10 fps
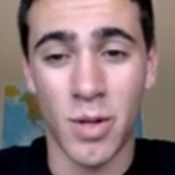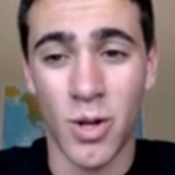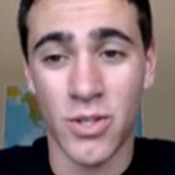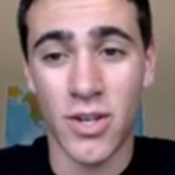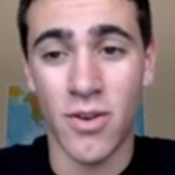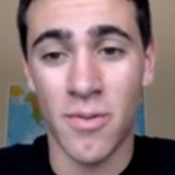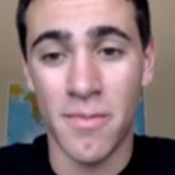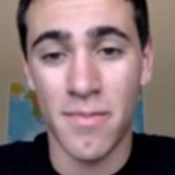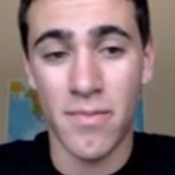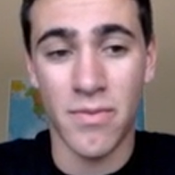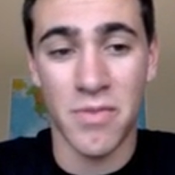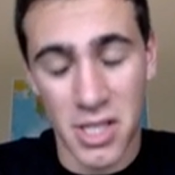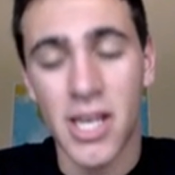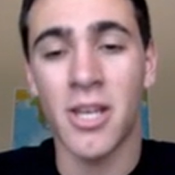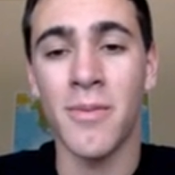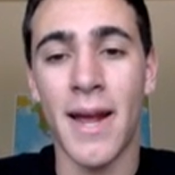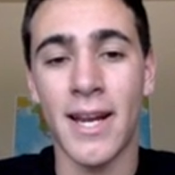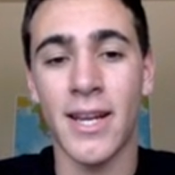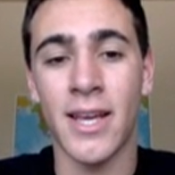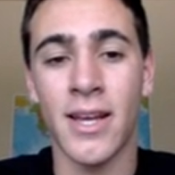But also, for the sake of
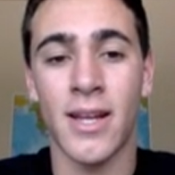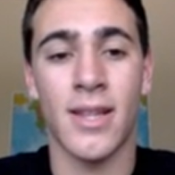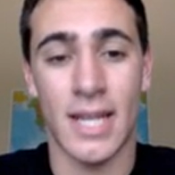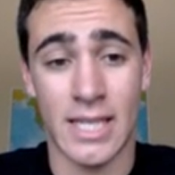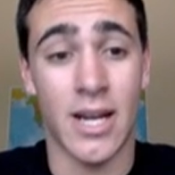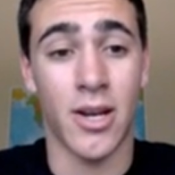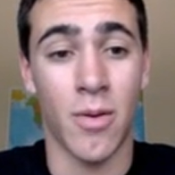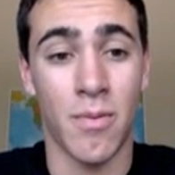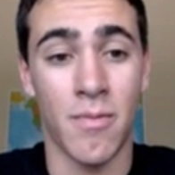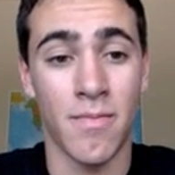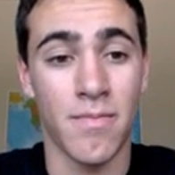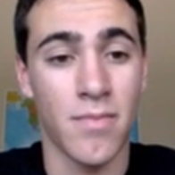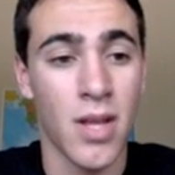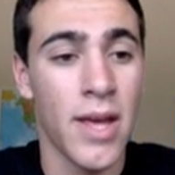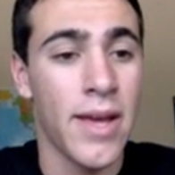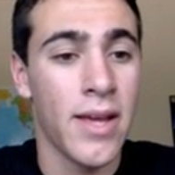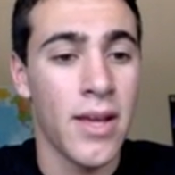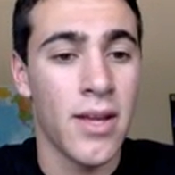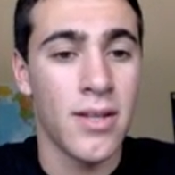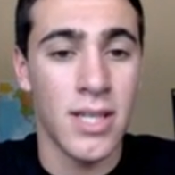humanity, let's not hope.
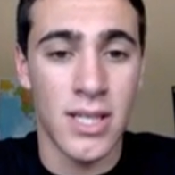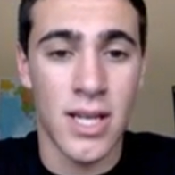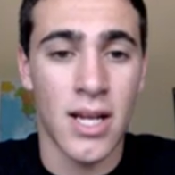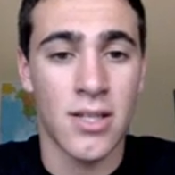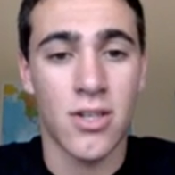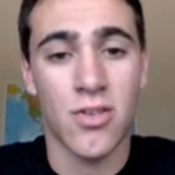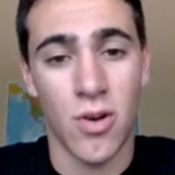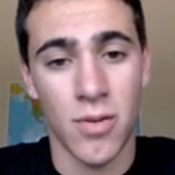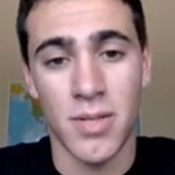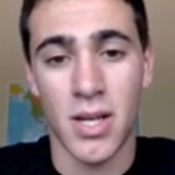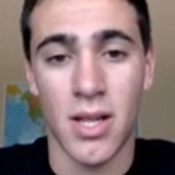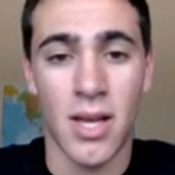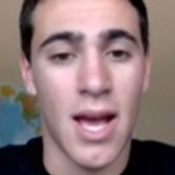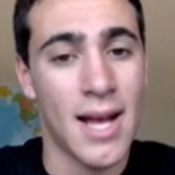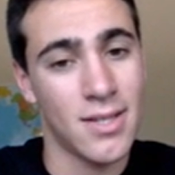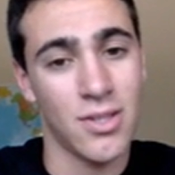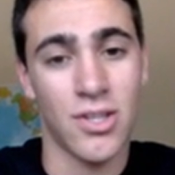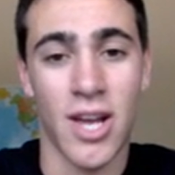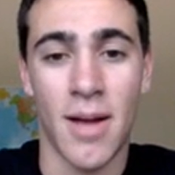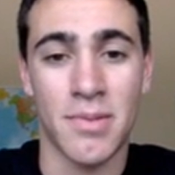These nuts, scrotum tickling,
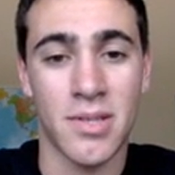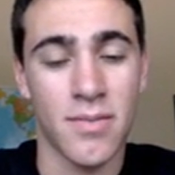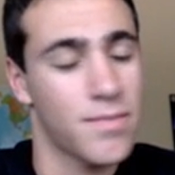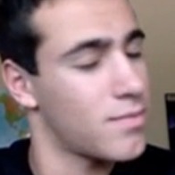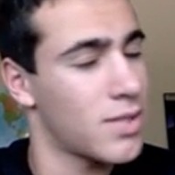assless chaps.